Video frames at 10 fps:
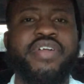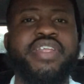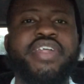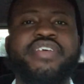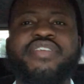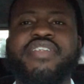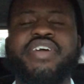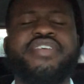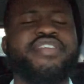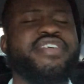Let
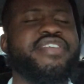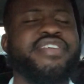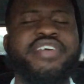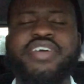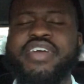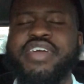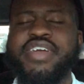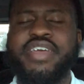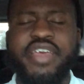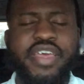us just
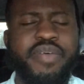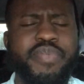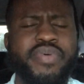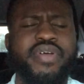keep